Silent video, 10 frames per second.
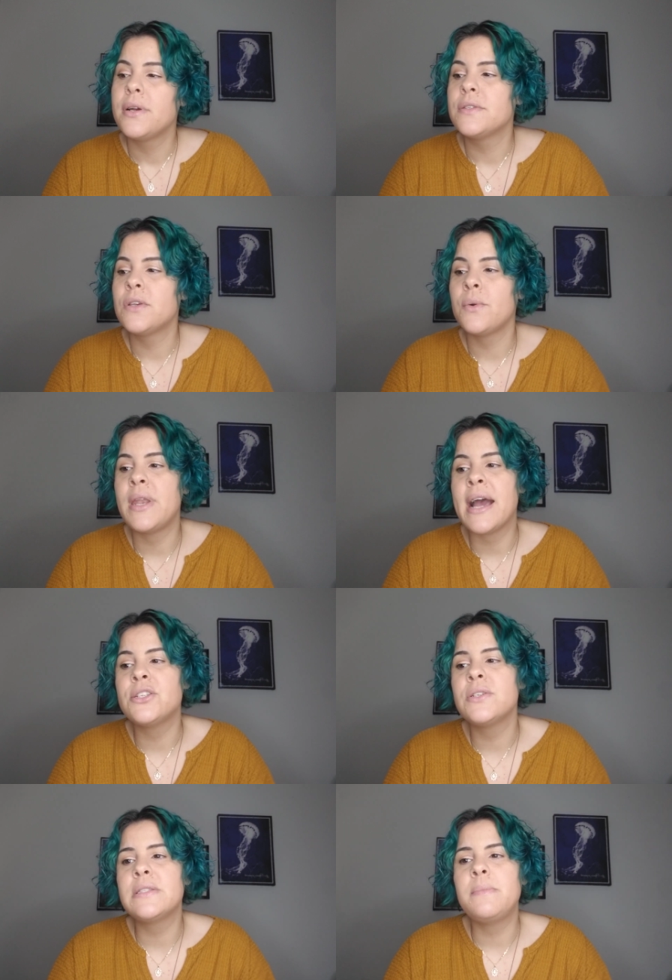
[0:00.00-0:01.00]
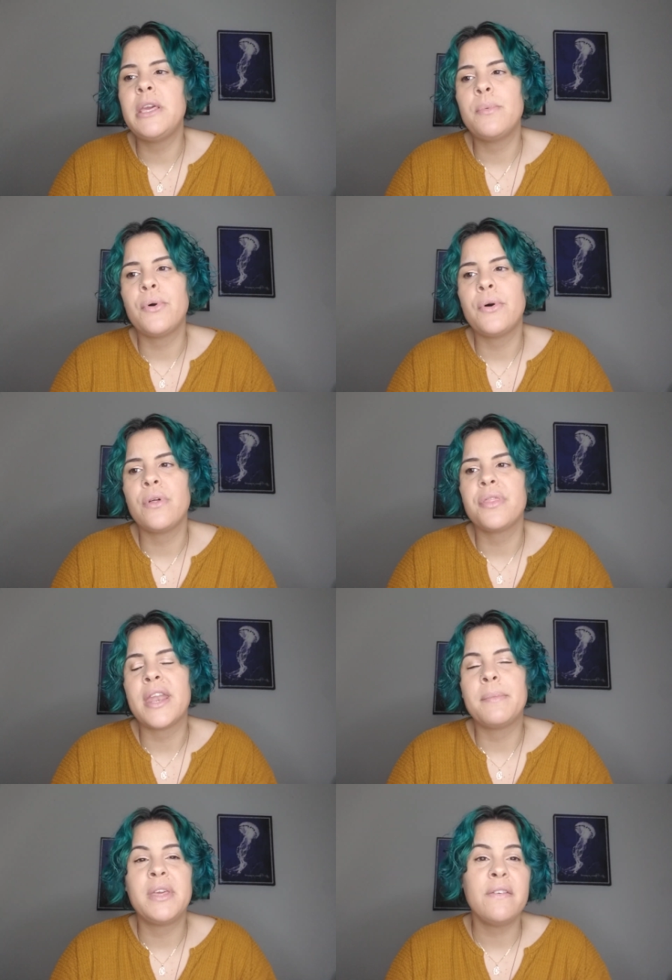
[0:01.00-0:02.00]
So not just the people that
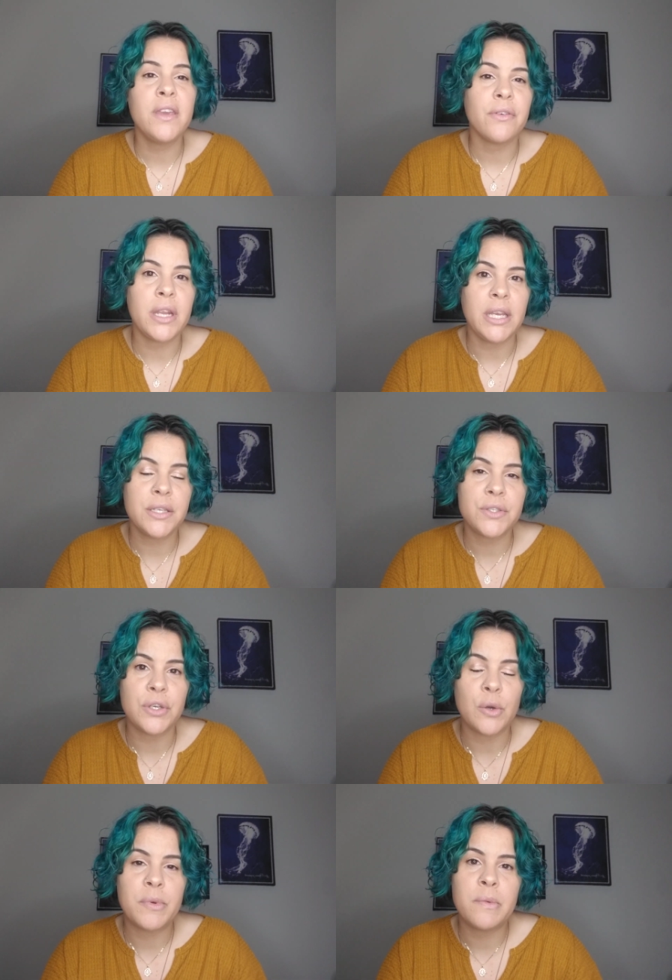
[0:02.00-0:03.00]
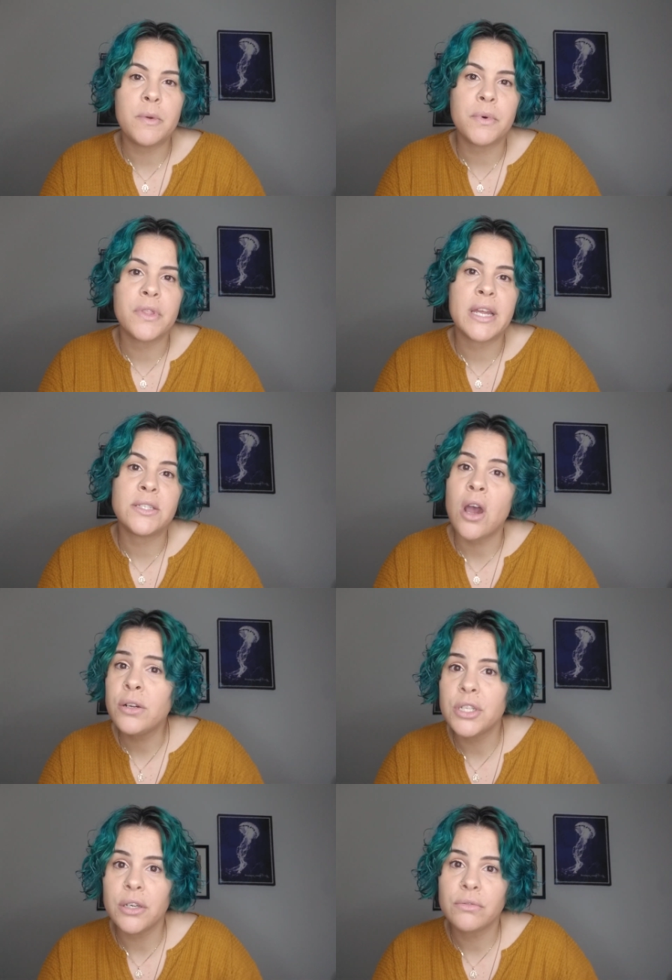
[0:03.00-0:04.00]
I'm giving readings to, but the people that I talk
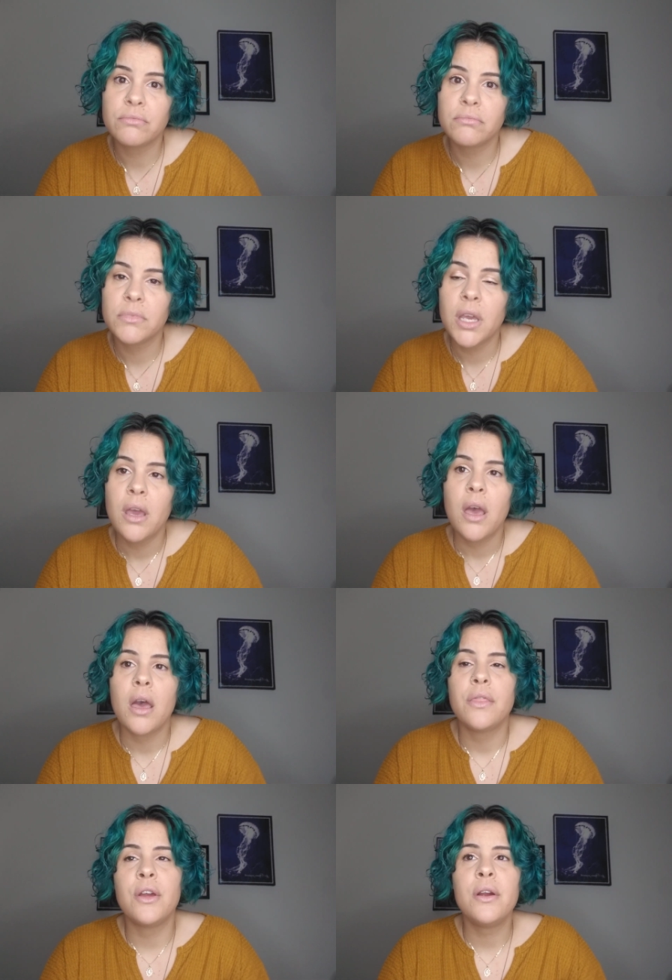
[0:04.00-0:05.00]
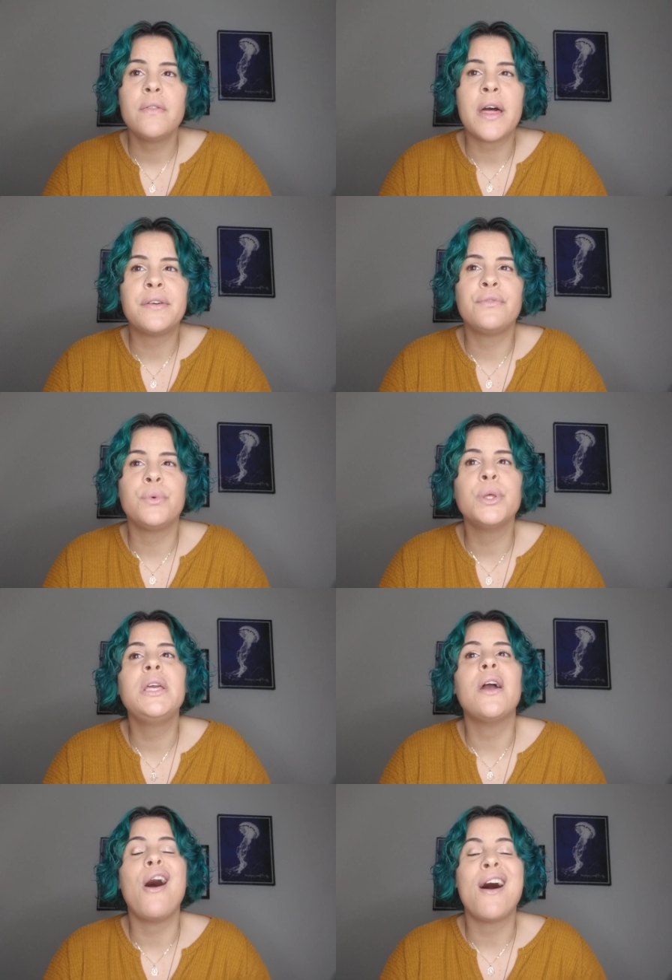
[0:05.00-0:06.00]
to. There are a lot of
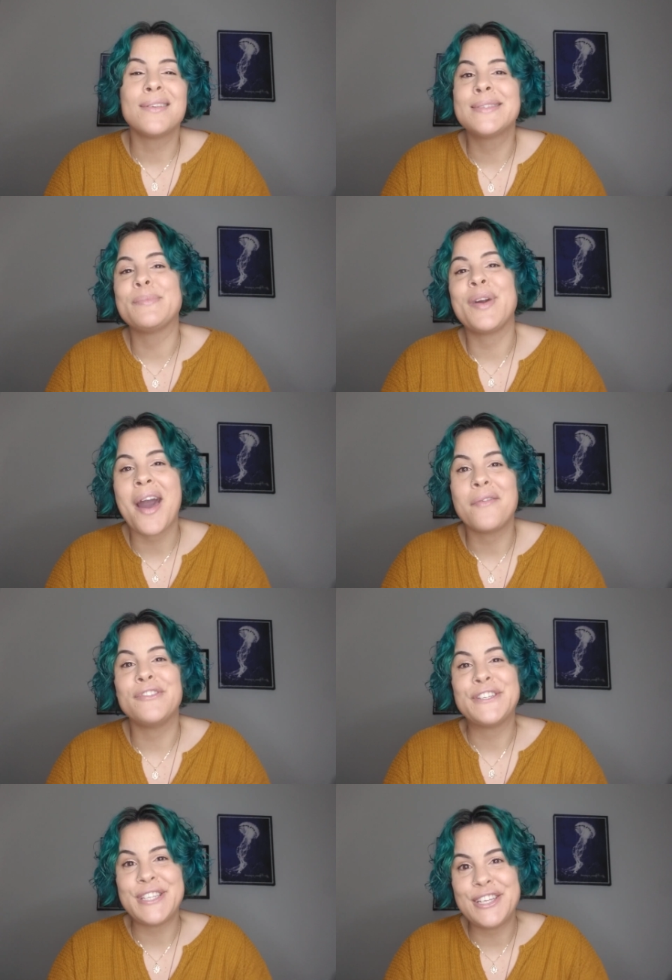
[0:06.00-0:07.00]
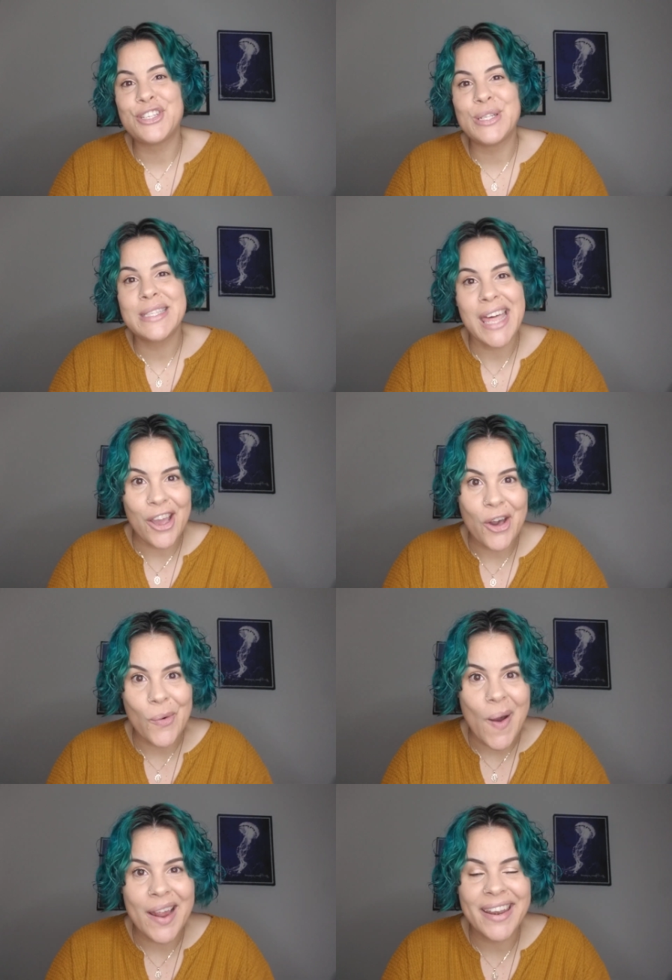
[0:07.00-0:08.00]
really awesome conversations that go
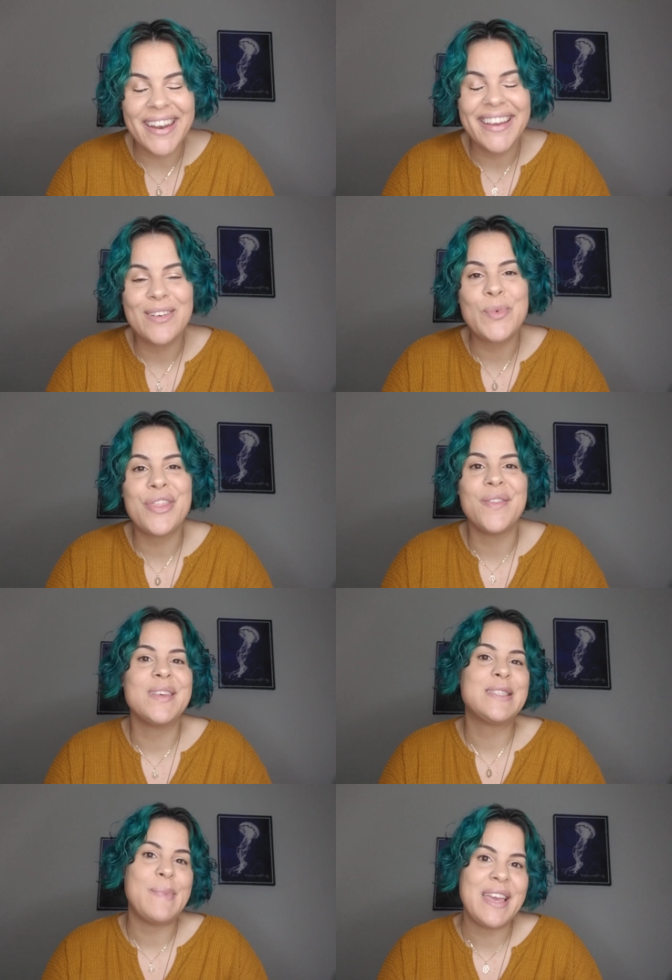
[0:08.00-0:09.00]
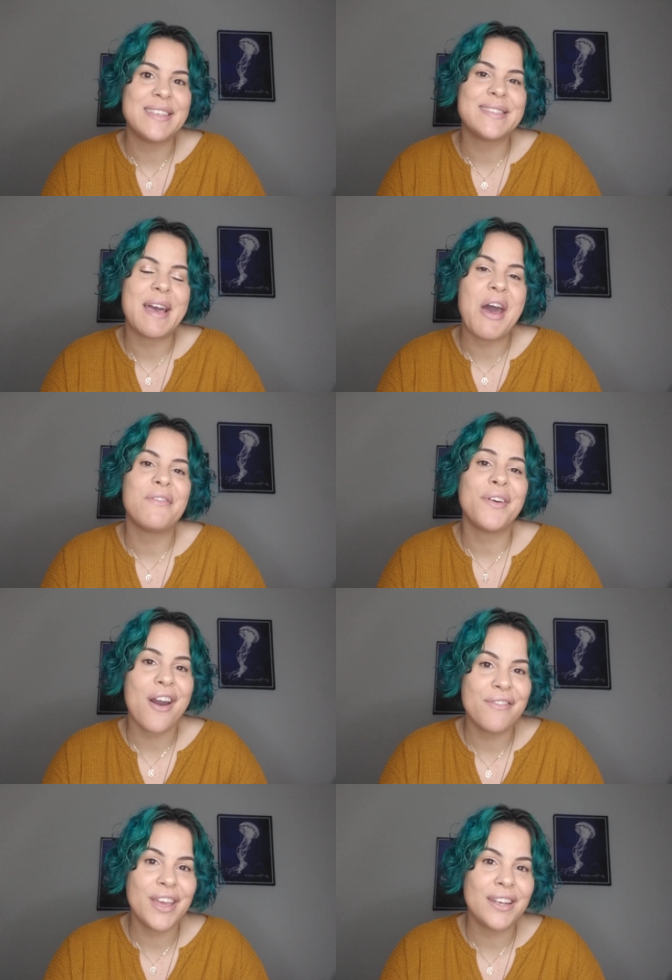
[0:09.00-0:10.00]
on within the space of
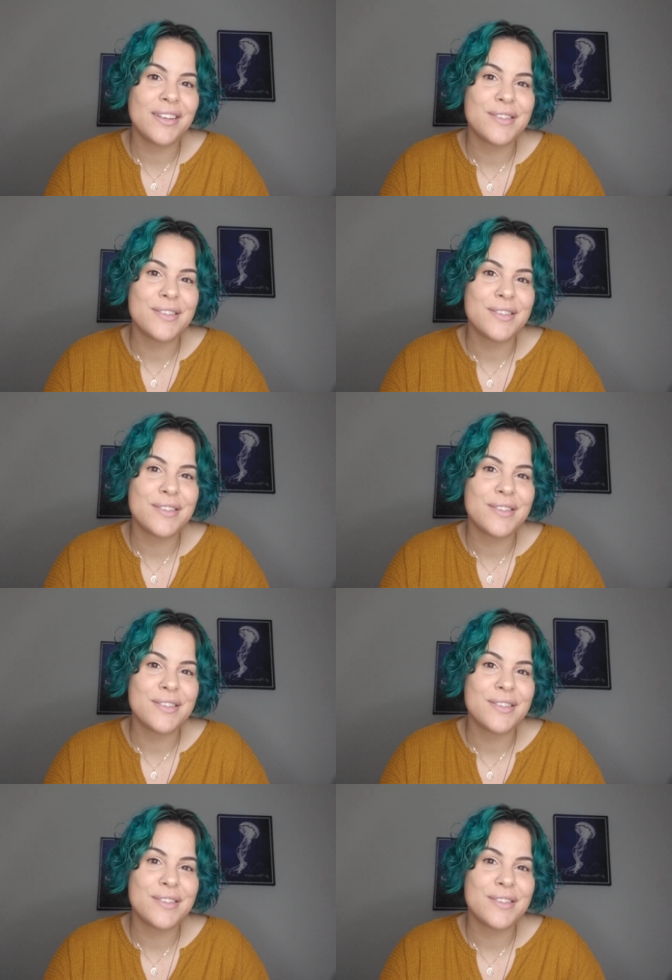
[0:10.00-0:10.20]
Coven.